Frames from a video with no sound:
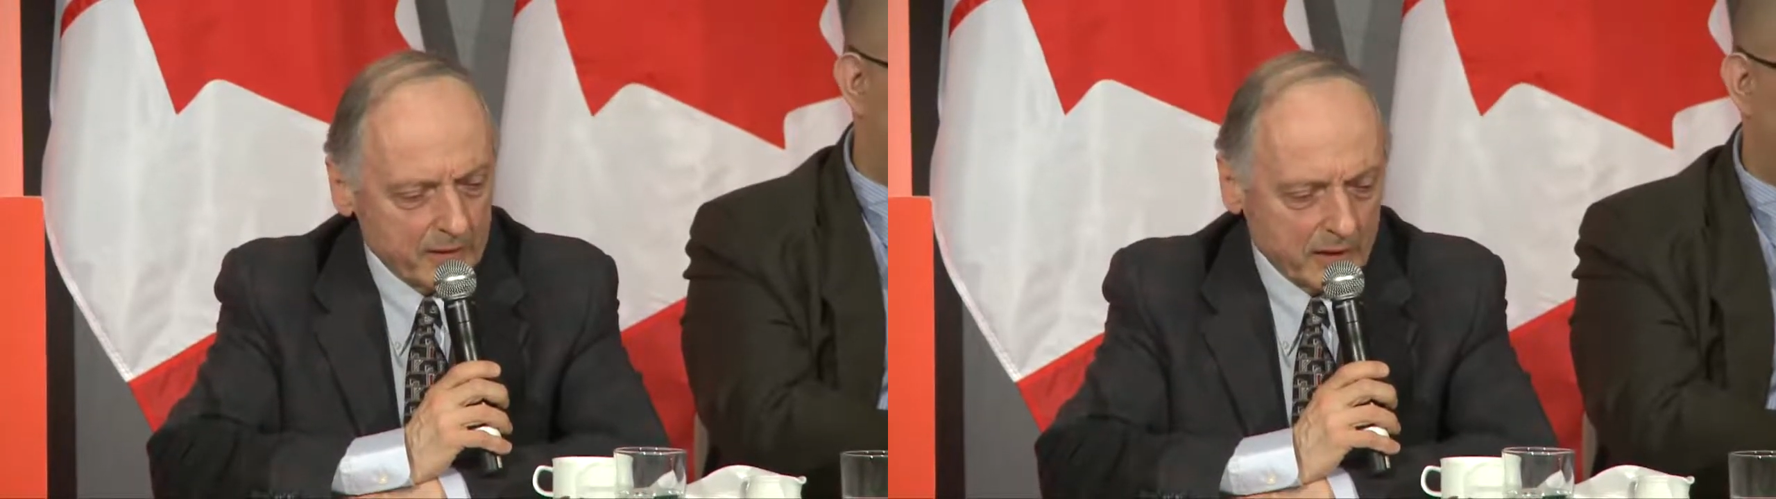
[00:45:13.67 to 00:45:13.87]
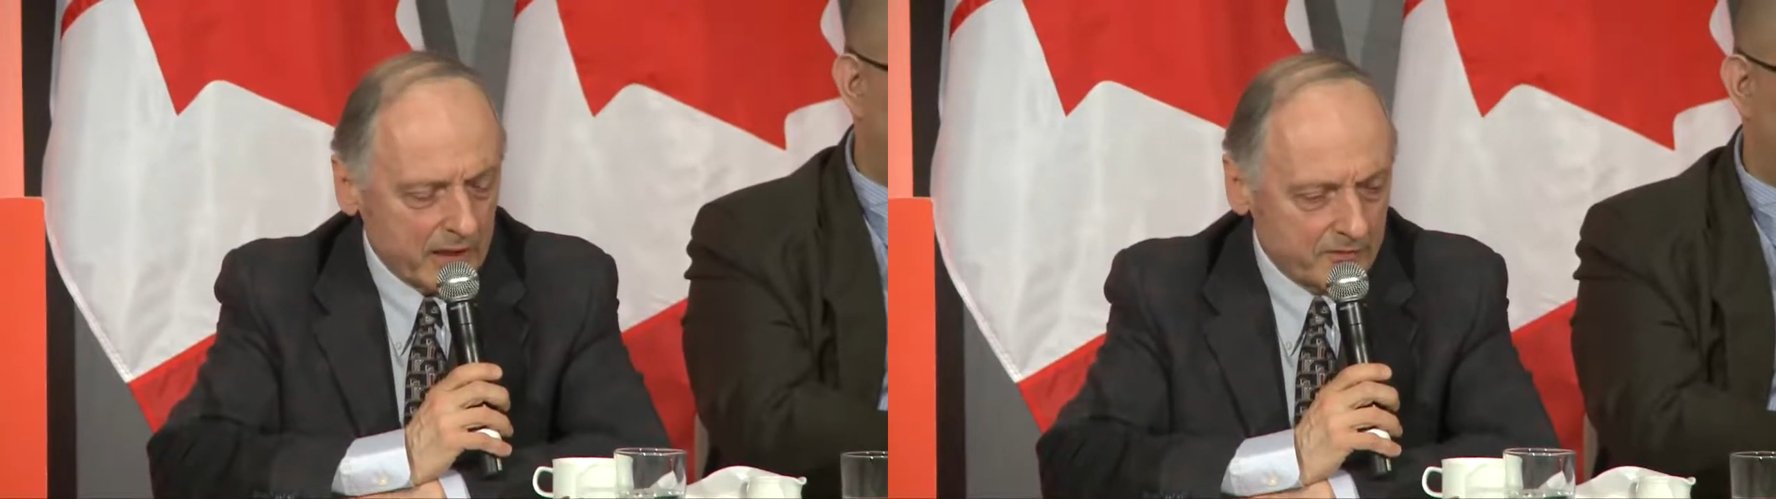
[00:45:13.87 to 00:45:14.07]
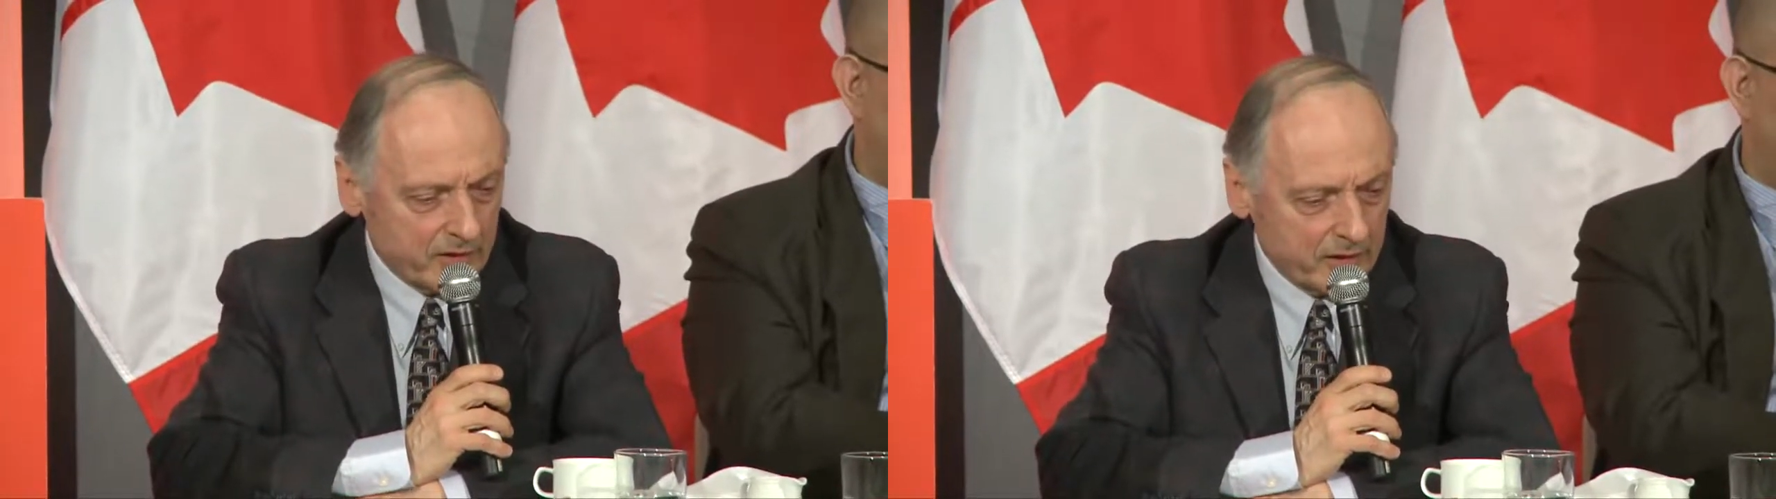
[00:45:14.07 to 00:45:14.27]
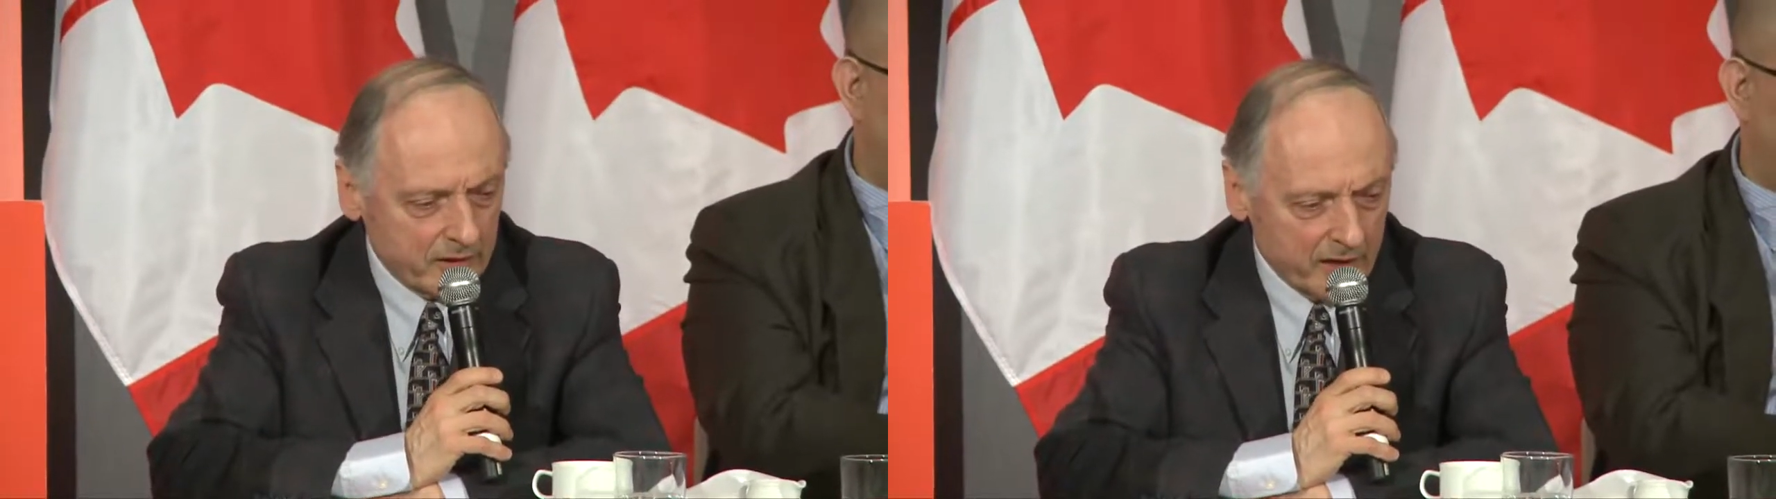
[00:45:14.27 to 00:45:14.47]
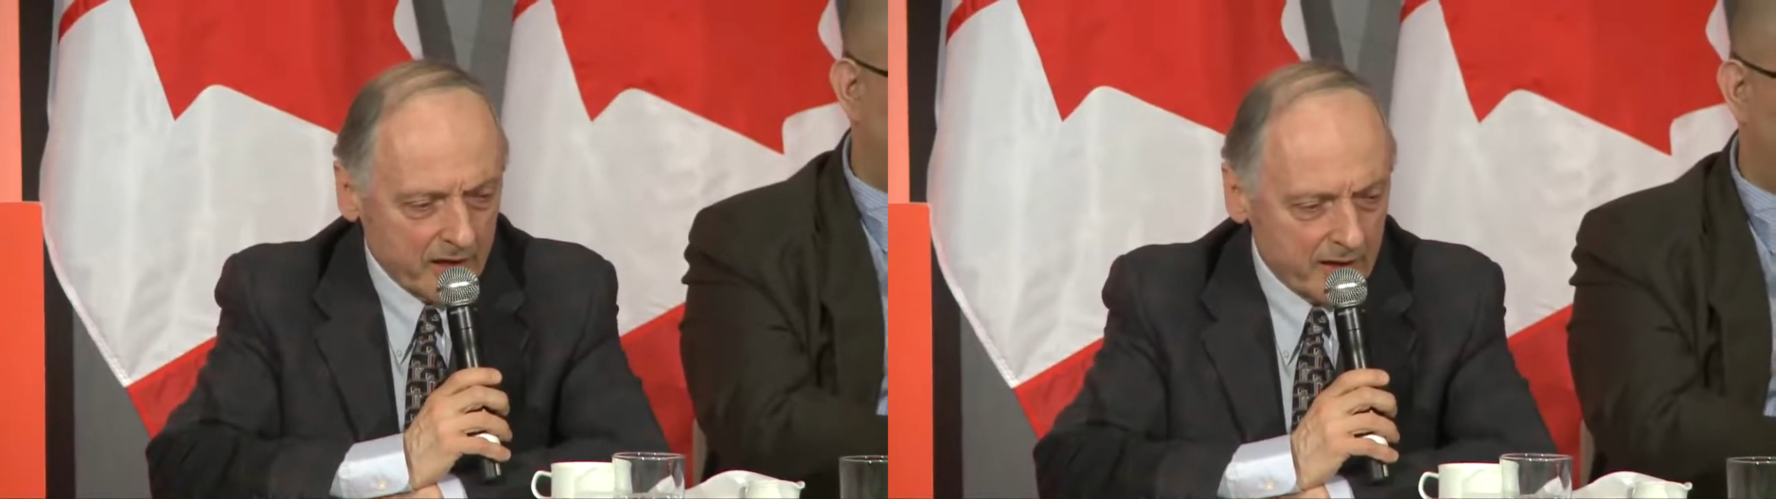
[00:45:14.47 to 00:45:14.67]
logic
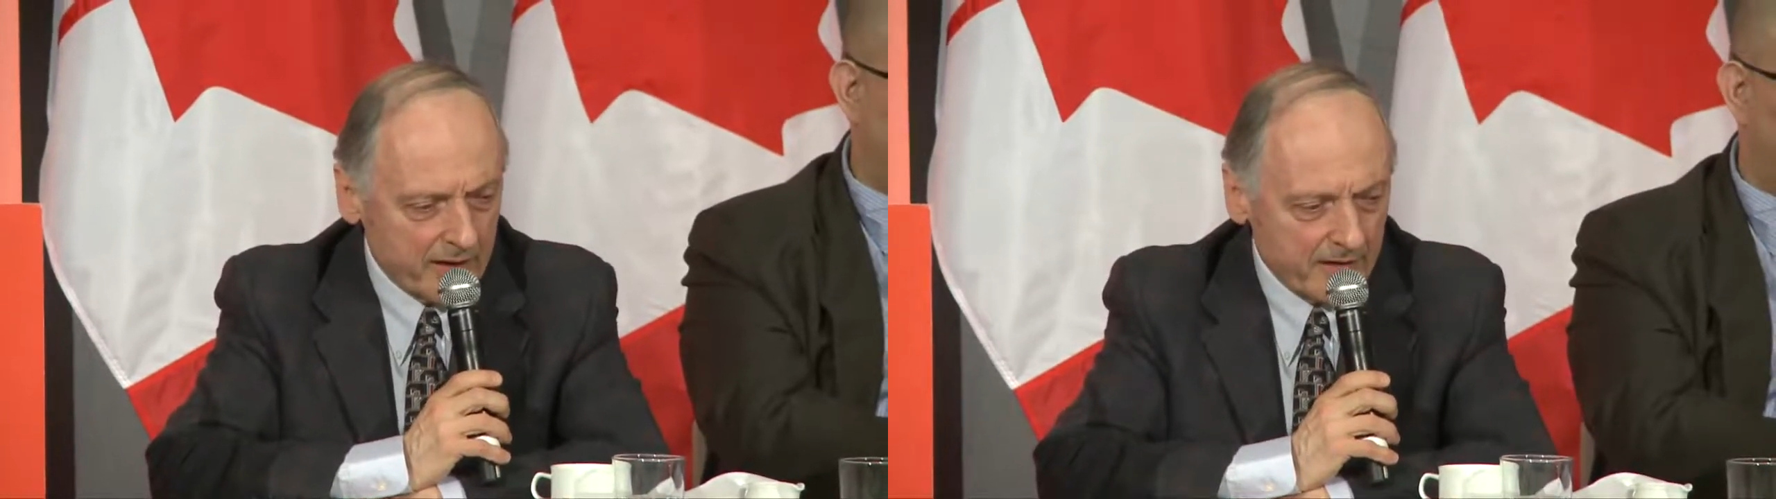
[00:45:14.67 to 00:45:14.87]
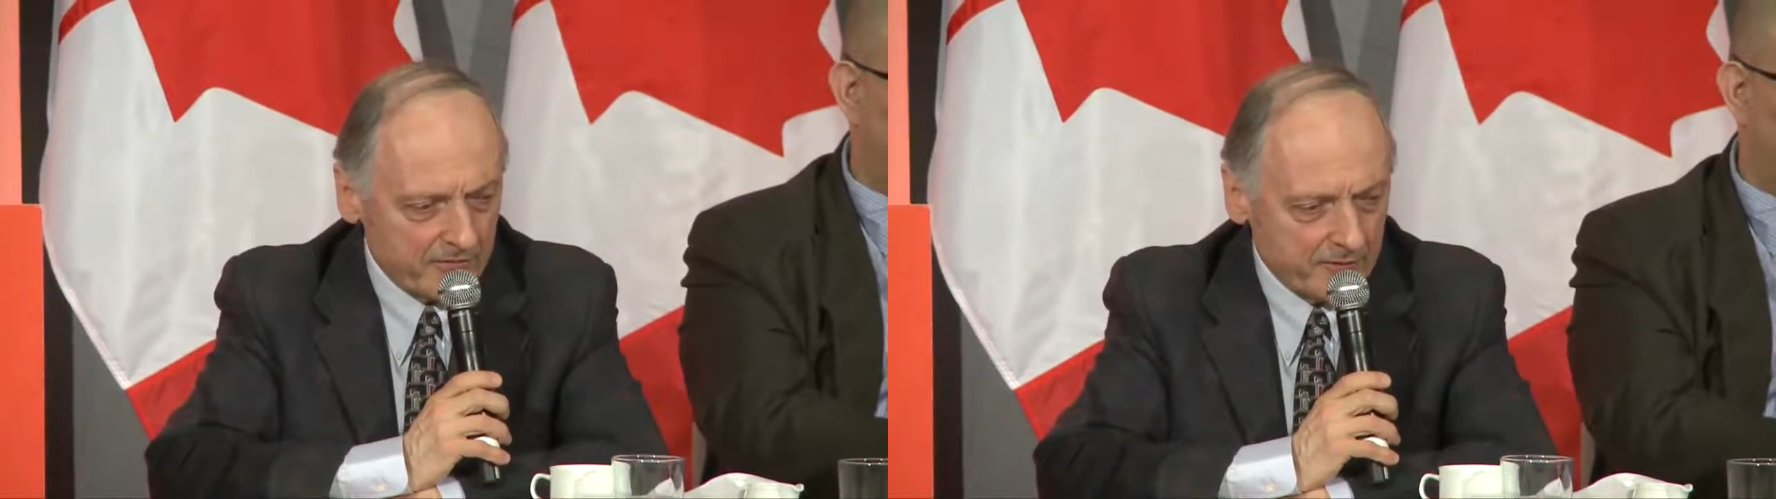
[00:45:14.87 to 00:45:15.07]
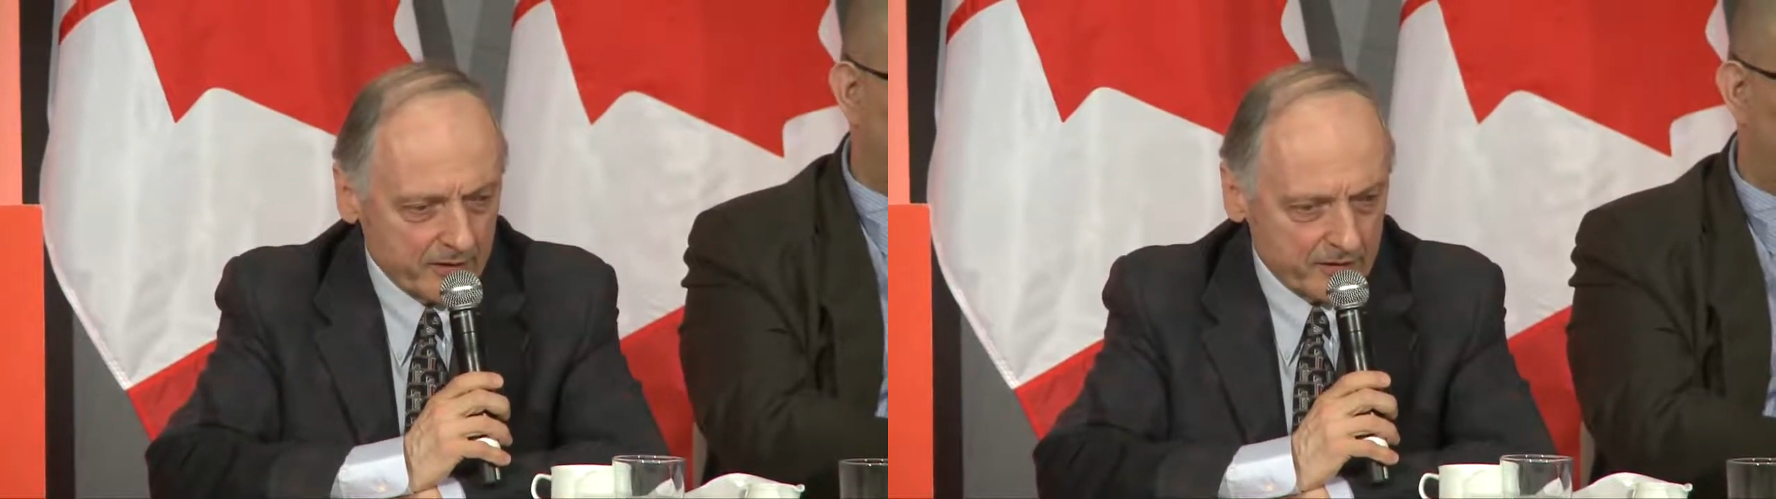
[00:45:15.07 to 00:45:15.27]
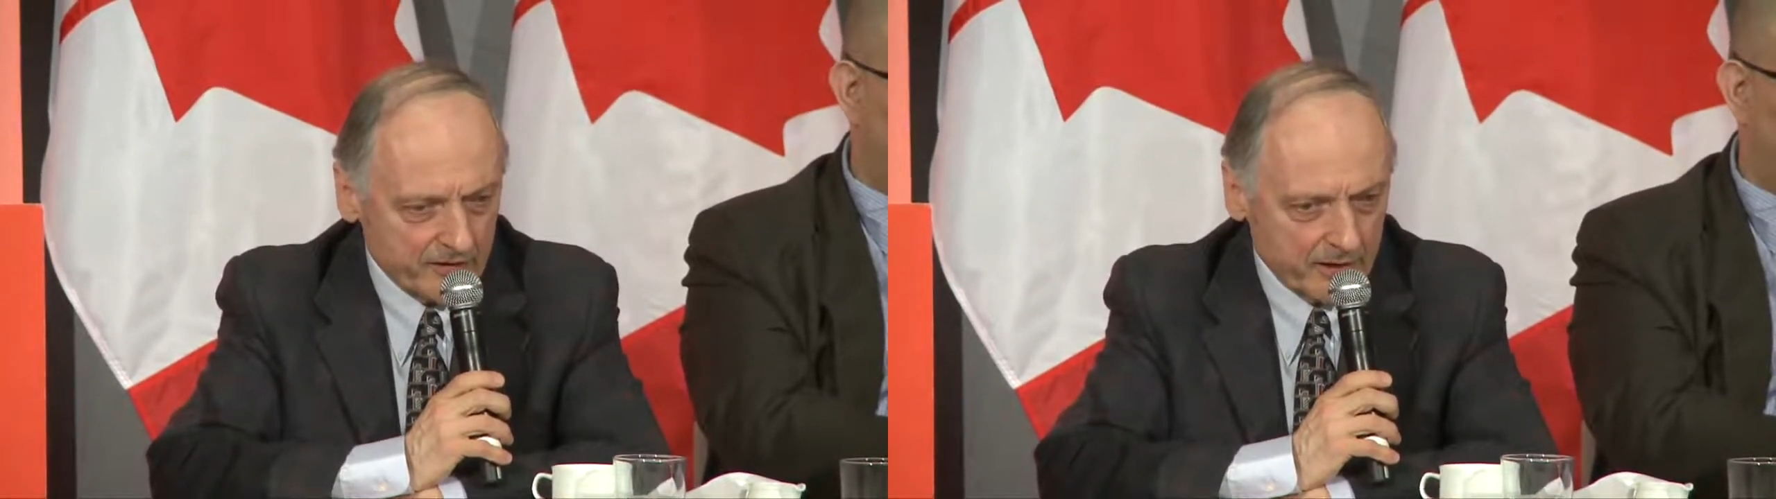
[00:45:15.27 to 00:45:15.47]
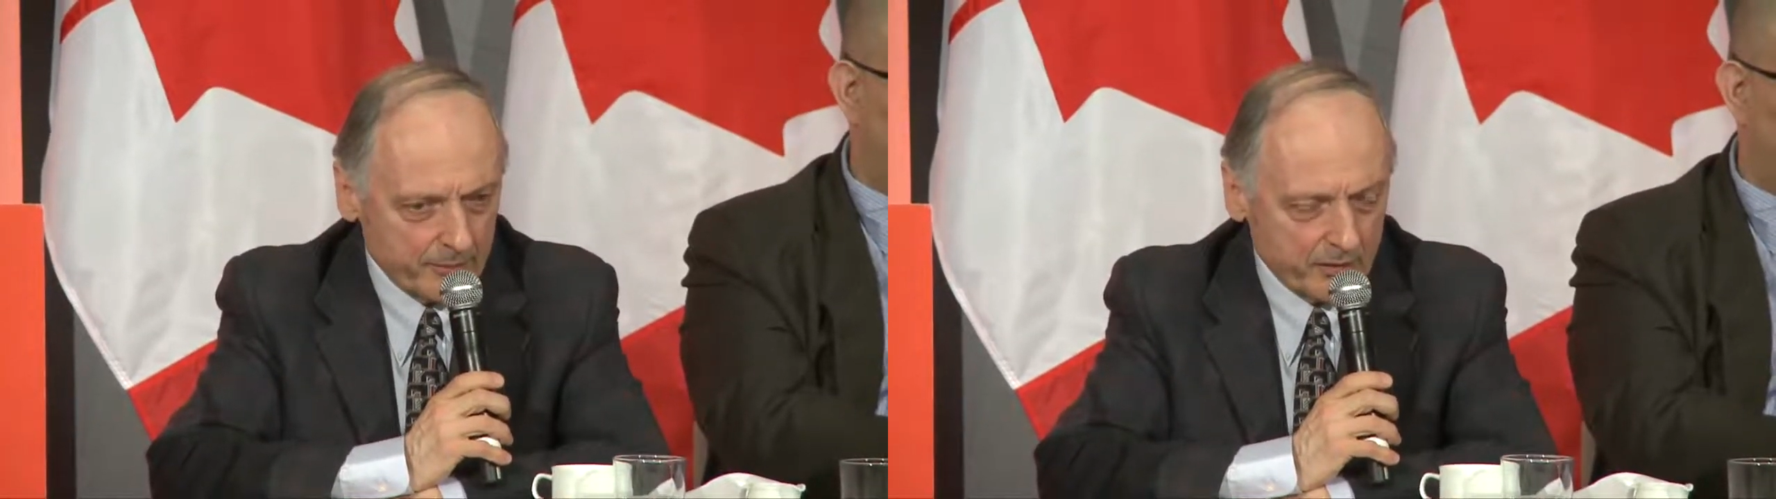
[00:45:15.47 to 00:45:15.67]
and RF, for
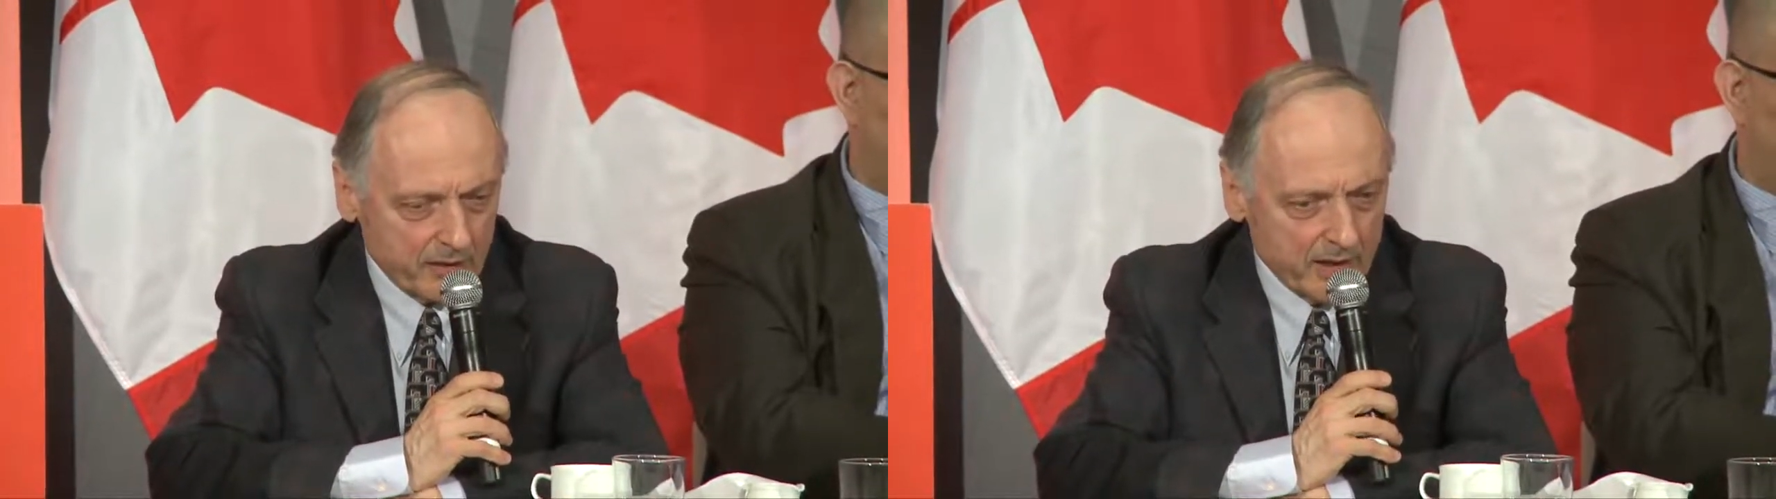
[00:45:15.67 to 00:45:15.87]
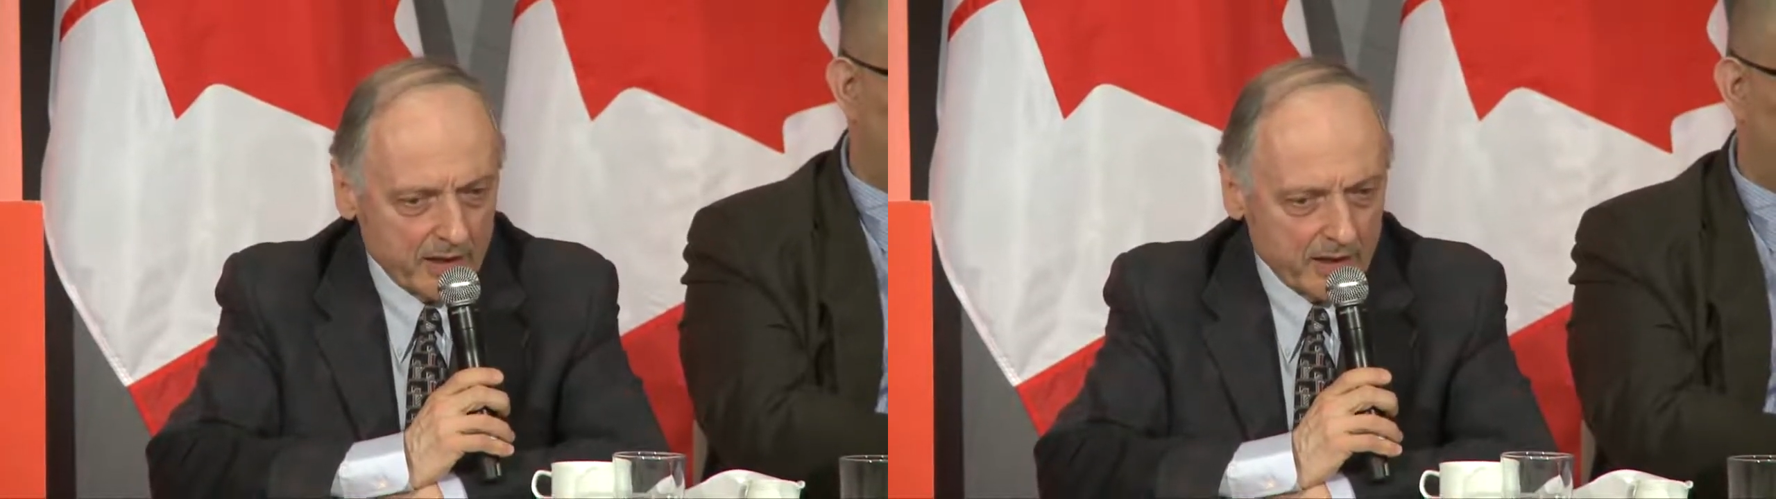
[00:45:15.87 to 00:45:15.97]
example,